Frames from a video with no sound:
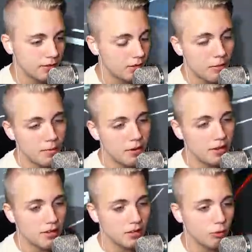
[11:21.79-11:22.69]
So in my
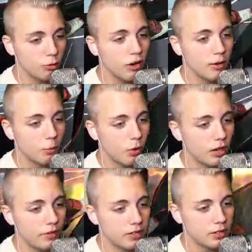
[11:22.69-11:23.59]
opinion, it's a great one
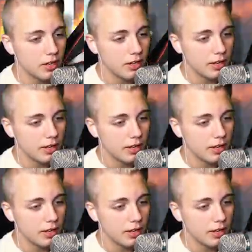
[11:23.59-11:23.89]
of his.